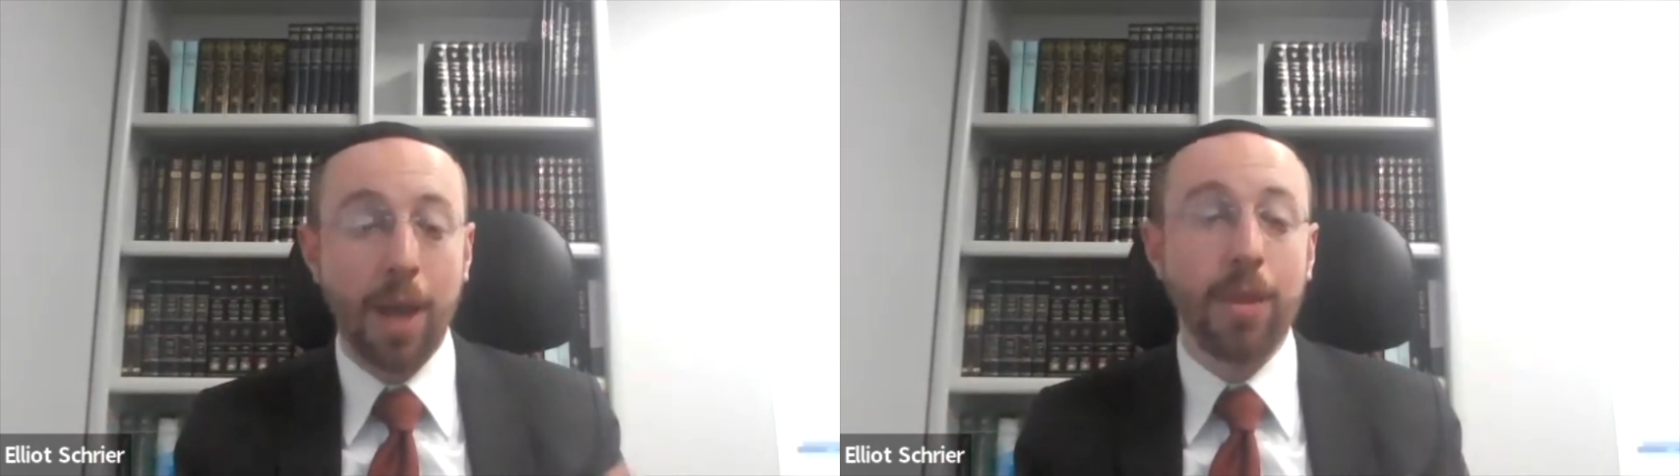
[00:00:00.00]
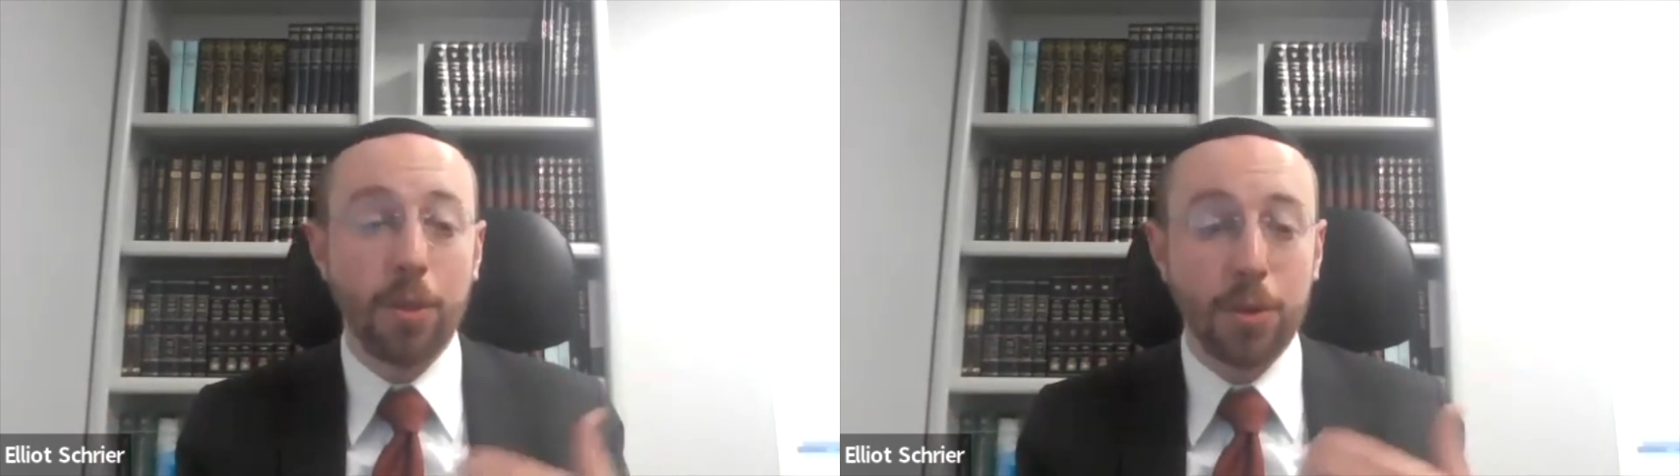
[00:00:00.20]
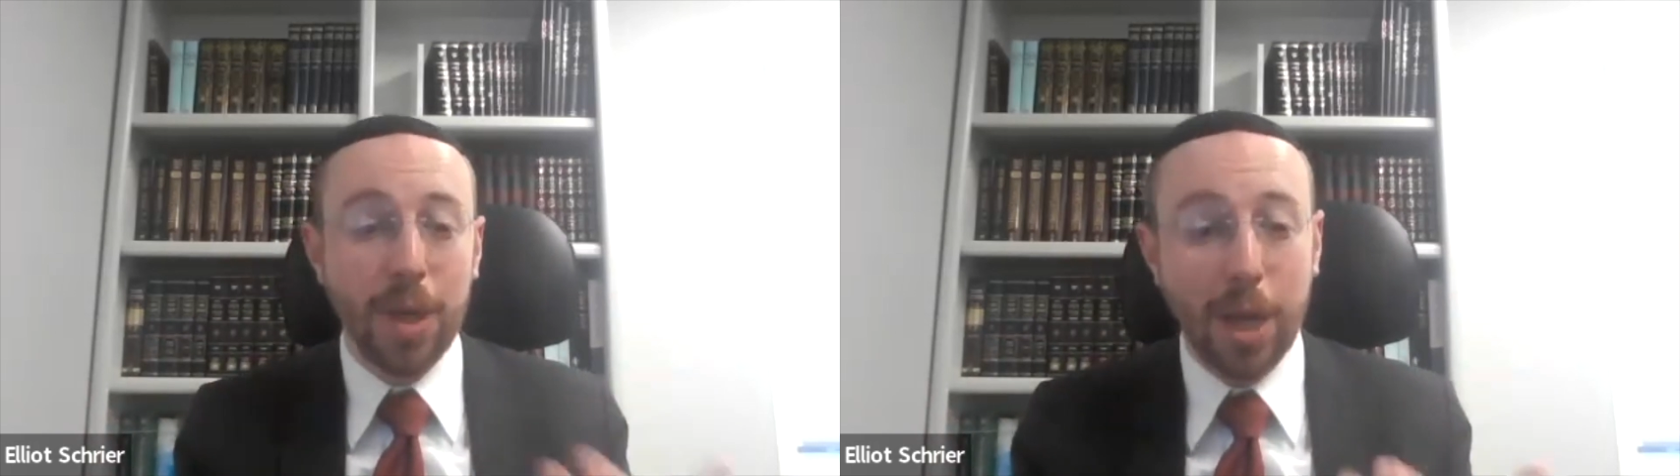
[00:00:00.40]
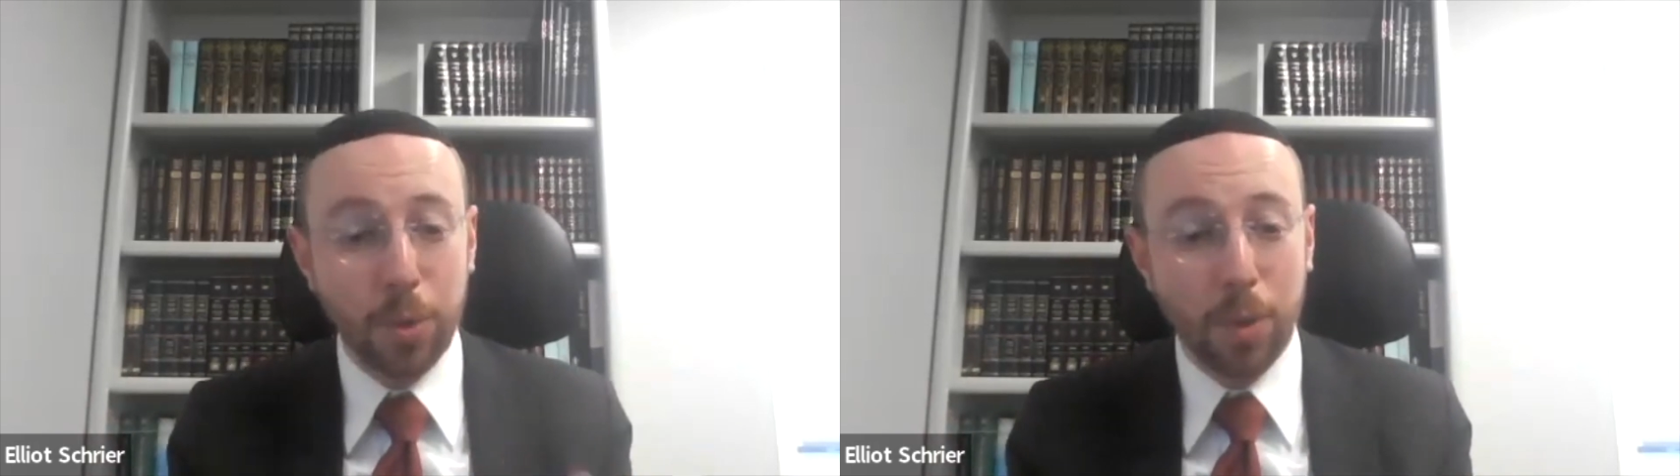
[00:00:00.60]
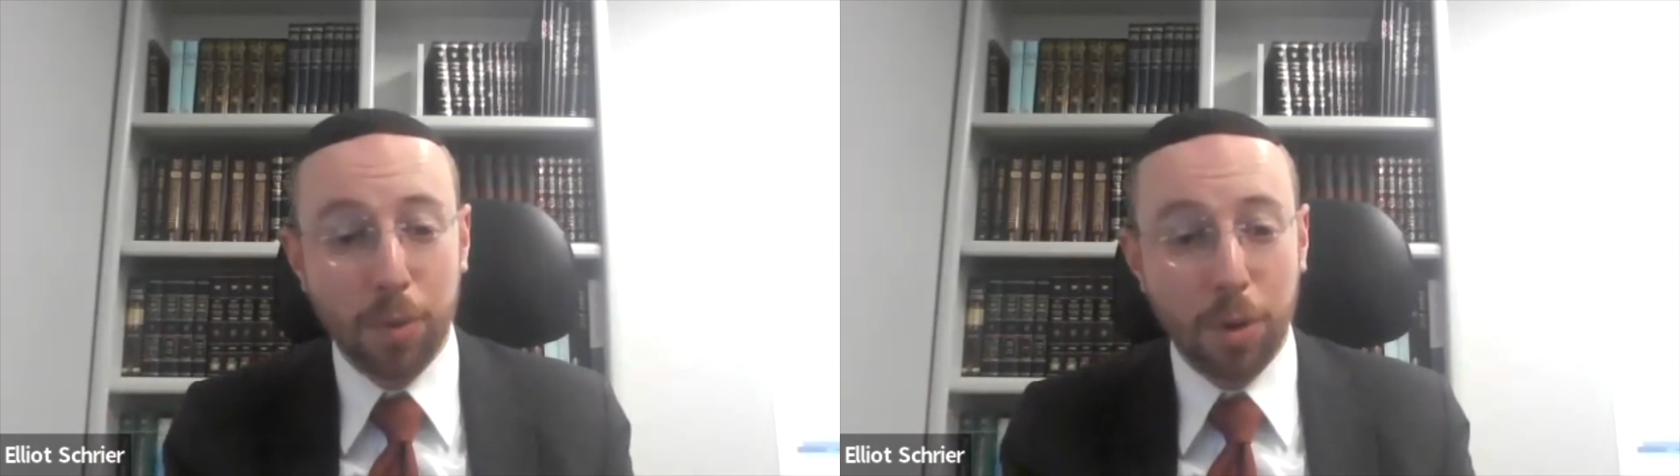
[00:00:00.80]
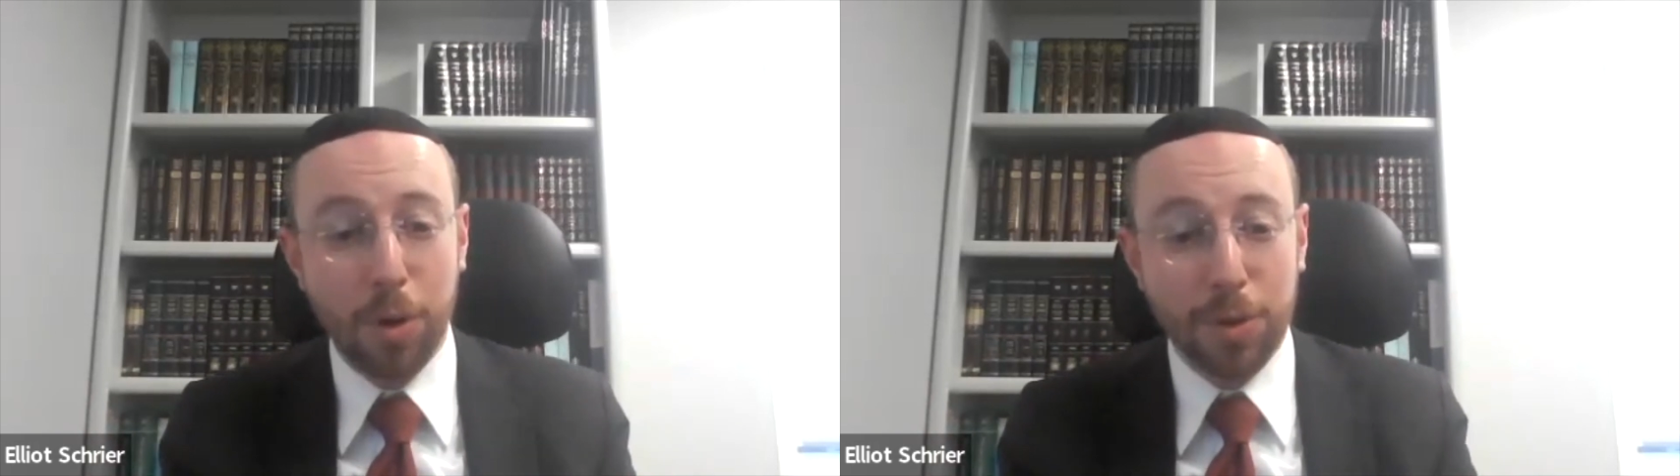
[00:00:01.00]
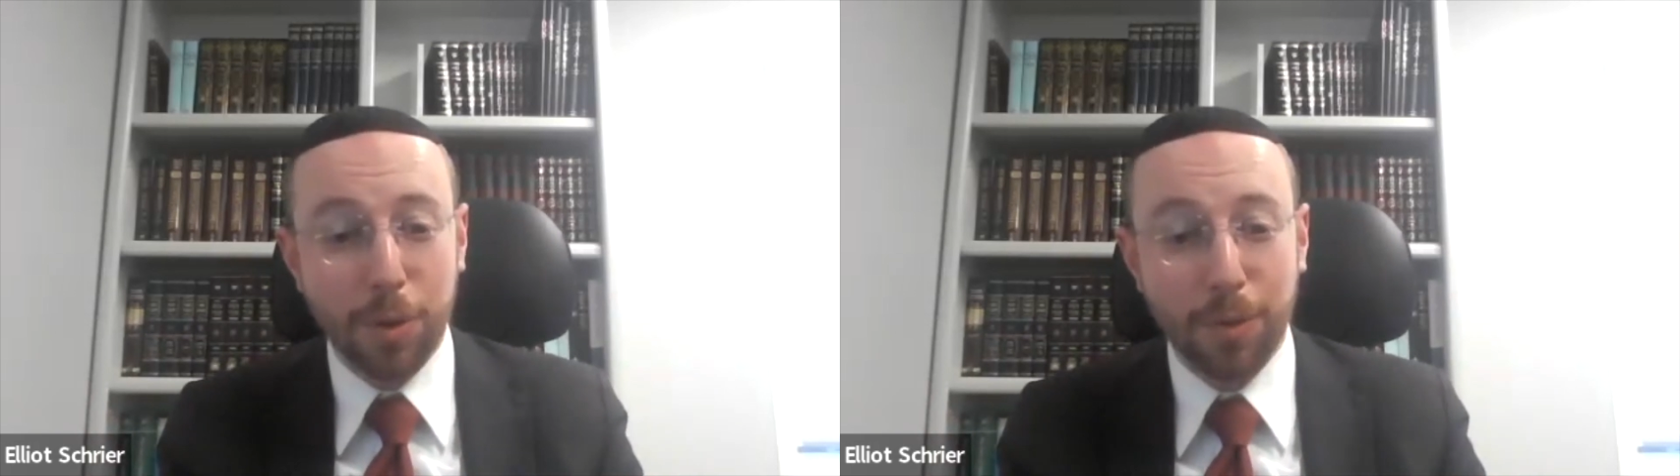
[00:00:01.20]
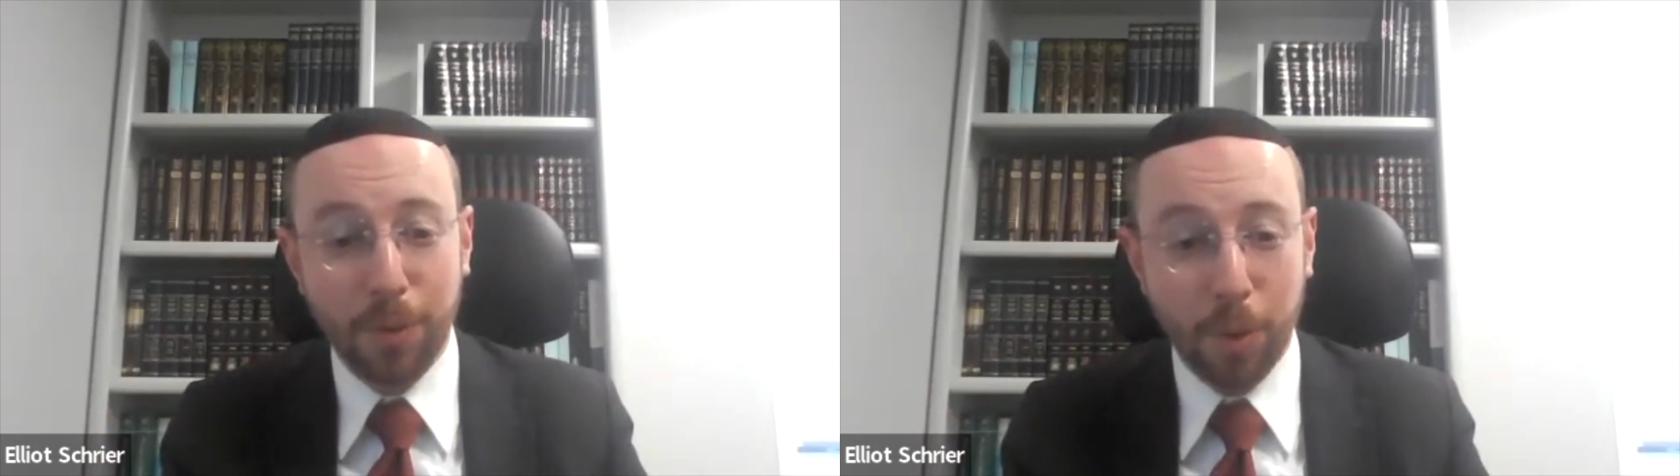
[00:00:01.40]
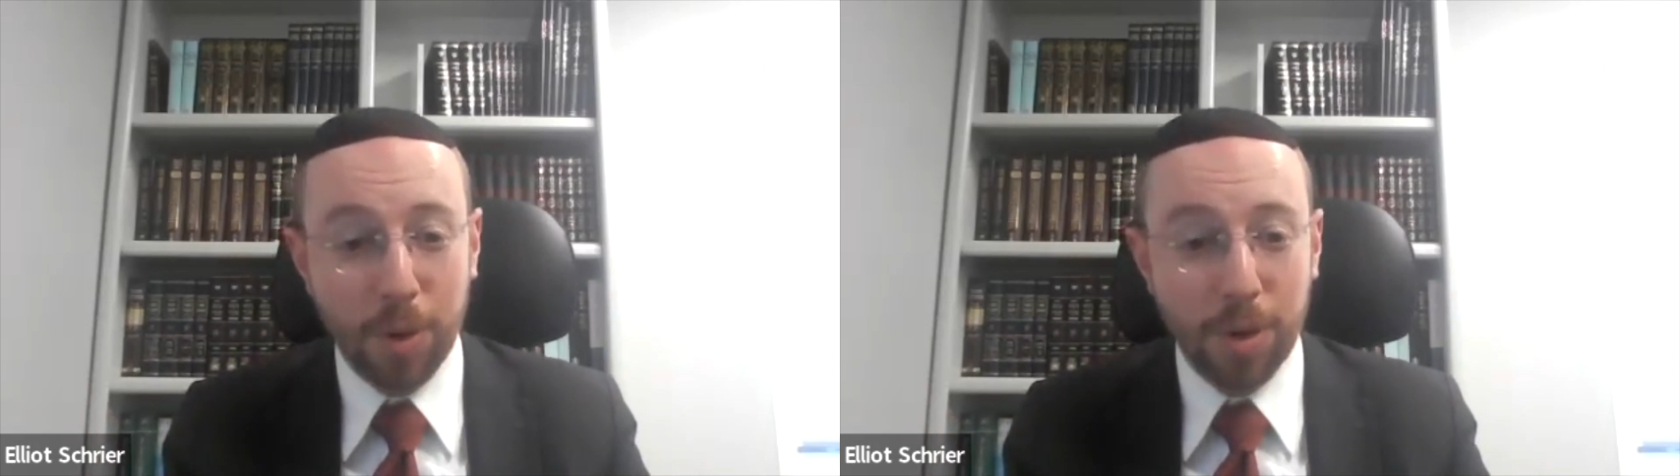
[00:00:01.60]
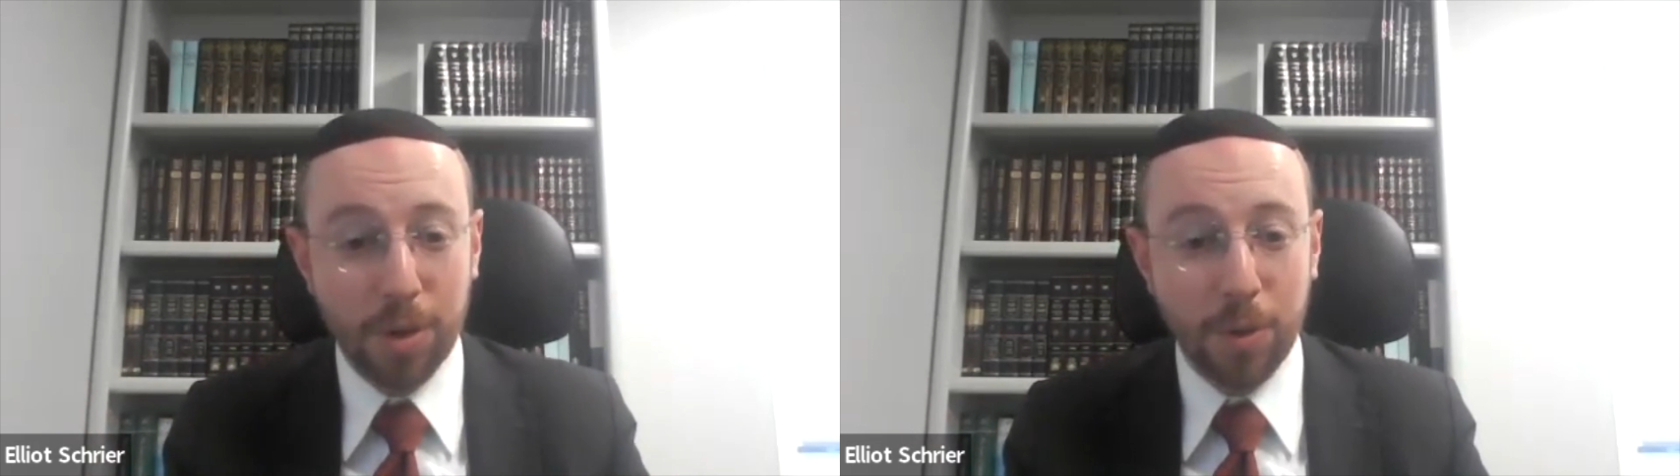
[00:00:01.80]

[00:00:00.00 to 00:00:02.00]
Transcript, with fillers: And then there's the actual rehearsal for